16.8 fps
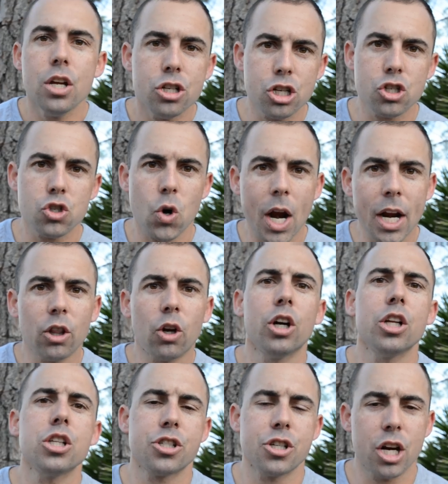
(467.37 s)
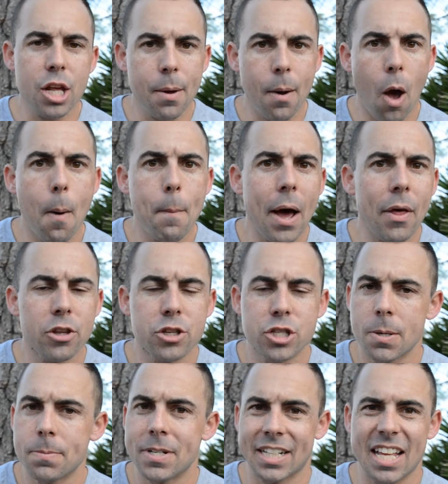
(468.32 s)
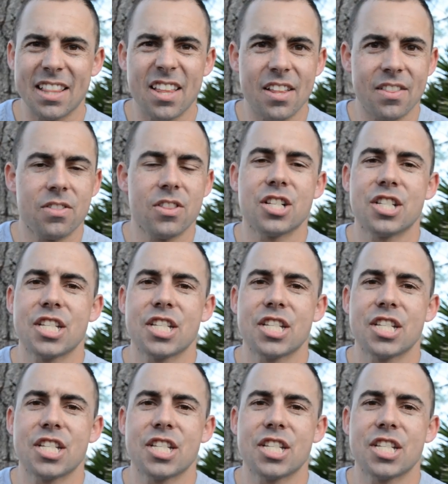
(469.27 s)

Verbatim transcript: Just try and learn and study about the subject and the